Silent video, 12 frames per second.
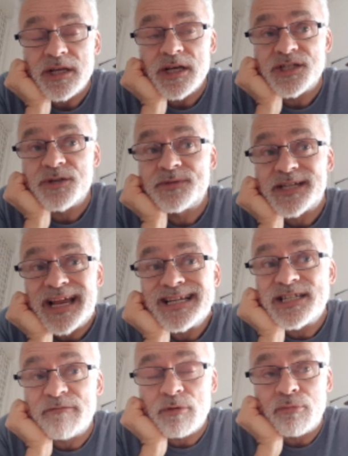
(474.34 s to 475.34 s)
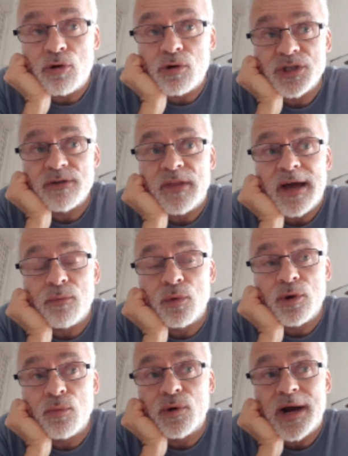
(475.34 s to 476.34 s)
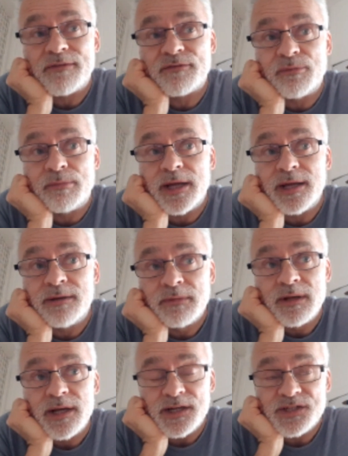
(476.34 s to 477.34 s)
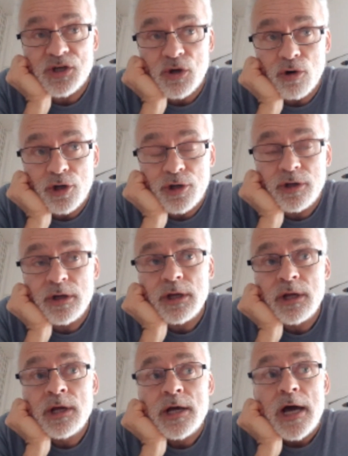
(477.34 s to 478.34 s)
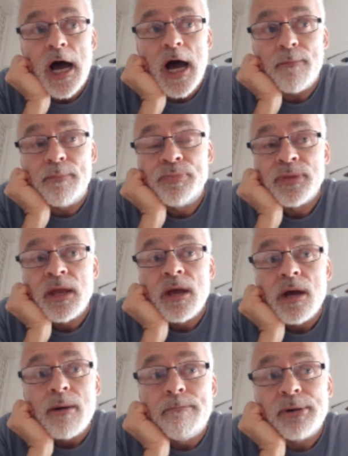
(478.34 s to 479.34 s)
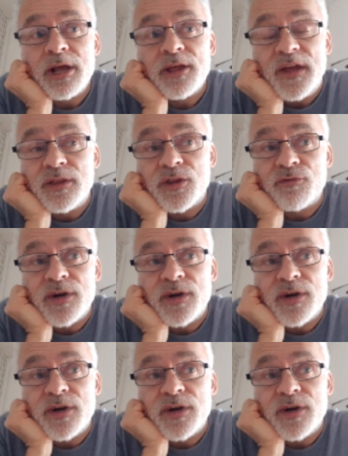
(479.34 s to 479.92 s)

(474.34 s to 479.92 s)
substantive proportion of that will have to be in Scotland. But I think the